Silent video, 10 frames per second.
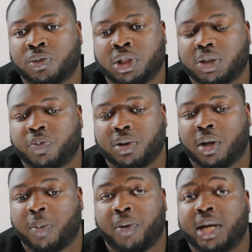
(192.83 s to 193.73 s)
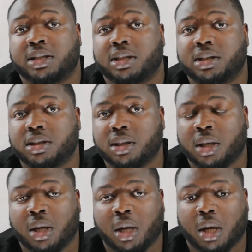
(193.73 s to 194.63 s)
just with your presence.
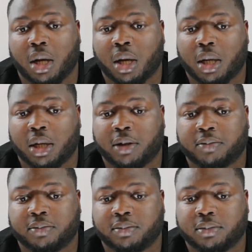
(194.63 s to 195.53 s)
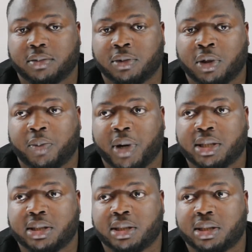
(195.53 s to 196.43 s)
Your
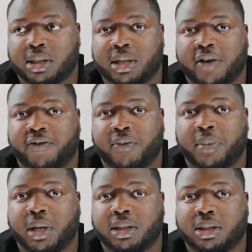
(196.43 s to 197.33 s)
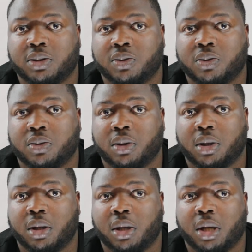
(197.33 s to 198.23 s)
presence is enough for me to
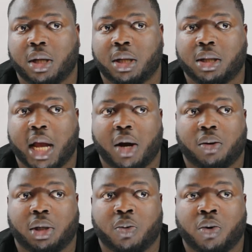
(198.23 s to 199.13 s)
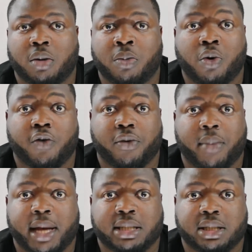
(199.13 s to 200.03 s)
not only want more for
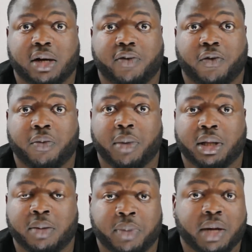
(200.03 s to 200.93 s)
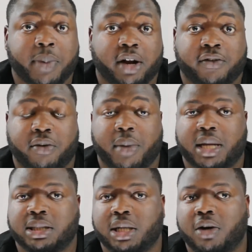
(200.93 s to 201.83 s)
myself and to be better for
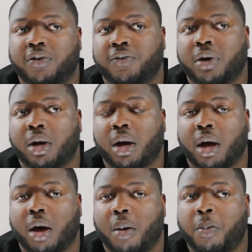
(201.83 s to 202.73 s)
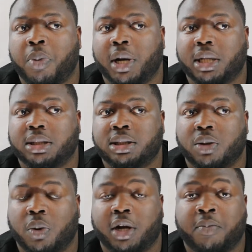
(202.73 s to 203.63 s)
myself, but to
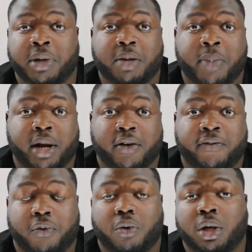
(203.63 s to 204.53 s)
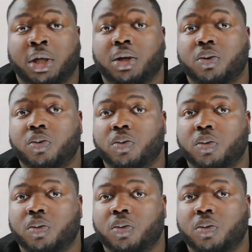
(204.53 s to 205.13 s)
want to be better for you.